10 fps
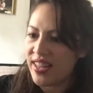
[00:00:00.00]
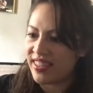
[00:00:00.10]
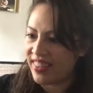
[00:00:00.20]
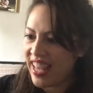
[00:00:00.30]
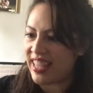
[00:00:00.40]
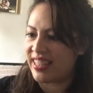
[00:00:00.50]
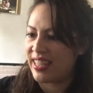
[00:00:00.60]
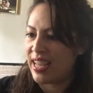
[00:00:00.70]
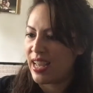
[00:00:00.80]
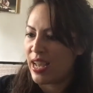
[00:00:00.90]
What's
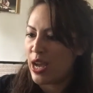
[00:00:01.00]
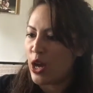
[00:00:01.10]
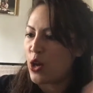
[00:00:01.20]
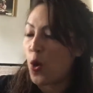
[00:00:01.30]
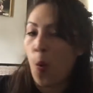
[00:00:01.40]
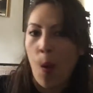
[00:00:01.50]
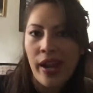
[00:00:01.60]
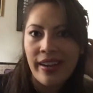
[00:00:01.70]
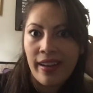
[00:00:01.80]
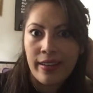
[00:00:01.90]
this?
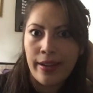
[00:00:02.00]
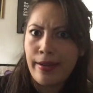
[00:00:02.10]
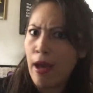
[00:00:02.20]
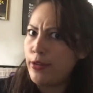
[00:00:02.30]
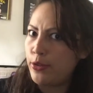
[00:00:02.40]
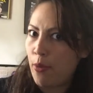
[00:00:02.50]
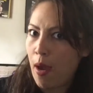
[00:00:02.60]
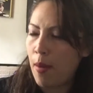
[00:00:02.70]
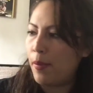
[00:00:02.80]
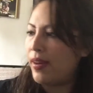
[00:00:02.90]
Quite a
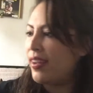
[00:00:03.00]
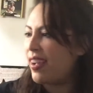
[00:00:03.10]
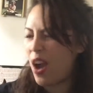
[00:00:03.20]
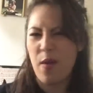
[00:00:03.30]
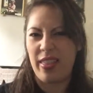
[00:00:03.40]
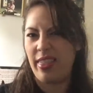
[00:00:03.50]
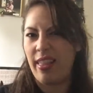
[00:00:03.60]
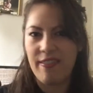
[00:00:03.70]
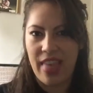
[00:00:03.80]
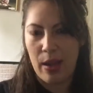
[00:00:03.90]
conundrum. Oh, I
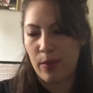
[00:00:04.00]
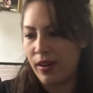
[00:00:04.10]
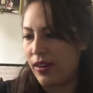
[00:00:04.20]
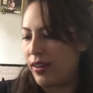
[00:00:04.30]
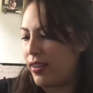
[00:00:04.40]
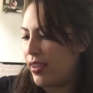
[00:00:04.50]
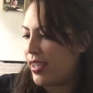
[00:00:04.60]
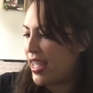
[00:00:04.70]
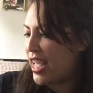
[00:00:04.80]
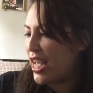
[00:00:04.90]
love that word.
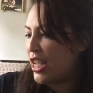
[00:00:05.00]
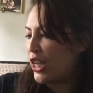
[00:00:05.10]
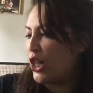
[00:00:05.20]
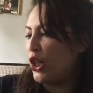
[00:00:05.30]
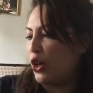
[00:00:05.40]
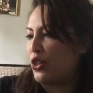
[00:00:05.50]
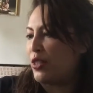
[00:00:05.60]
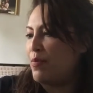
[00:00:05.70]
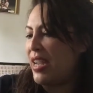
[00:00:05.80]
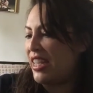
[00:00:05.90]

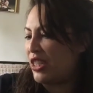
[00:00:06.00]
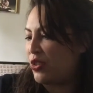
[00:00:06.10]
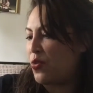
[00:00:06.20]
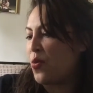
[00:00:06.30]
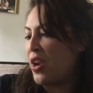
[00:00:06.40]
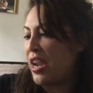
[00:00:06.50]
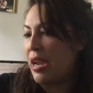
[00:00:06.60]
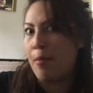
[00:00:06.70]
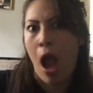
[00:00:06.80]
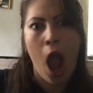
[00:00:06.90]
Clerks meet
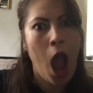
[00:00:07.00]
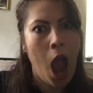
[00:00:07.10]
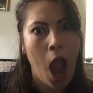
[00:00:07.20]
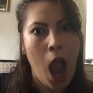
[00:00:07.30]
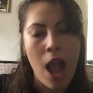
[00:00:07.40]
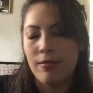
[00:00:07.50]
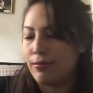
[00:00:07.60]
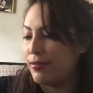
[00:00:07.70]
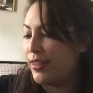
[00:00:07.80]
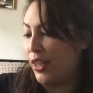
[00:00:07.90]
Scream.
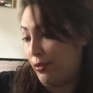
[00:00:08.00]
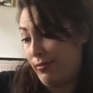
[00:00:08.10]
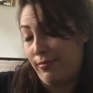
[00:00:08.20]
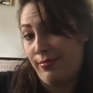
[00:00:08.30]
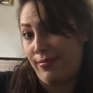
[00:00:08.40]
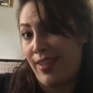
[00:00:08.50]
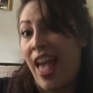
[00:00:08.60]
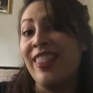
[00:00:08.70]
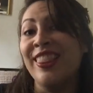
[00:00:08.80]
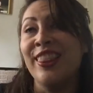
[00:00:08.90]
Dude,
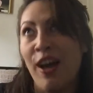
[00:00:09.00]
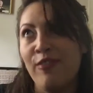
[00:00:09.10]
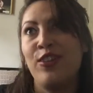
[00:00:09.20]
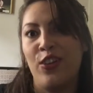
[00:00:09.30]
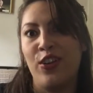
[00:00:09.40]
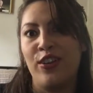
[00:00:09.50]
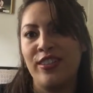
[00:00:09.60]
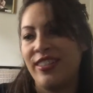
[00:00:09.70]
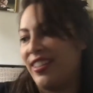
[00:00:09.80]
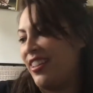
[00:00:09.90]
I love
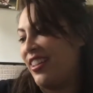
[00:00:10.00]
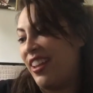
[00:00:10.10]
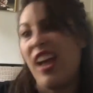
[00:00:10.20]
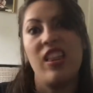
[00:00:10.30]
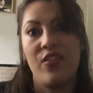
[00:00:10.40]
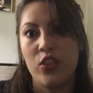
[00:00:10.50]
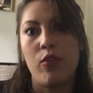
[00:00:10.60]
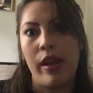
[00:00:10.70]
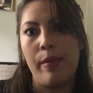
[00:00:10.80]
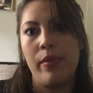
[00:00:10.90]
Clerks and I love
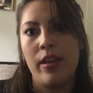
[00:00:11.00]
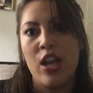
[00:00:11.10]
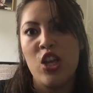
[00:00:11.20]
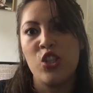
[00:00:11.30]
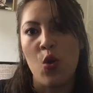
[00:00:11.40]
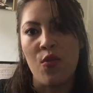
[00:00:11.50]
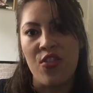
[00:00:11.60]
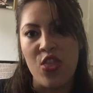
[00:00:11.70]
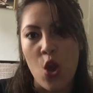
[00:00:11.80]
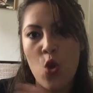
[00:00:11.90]
Scream. So if
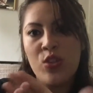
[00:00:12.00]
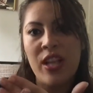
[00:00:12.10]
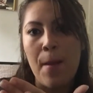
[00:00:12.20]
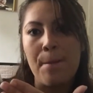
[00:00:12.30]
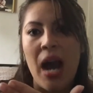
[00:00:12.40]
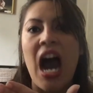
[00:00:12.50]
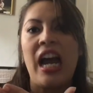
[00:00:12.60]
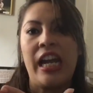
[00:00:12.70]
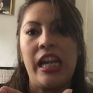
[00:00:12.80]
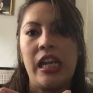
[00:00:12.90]
those
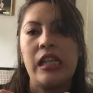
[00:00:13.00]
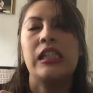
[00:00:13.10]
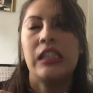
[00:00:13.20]
combine,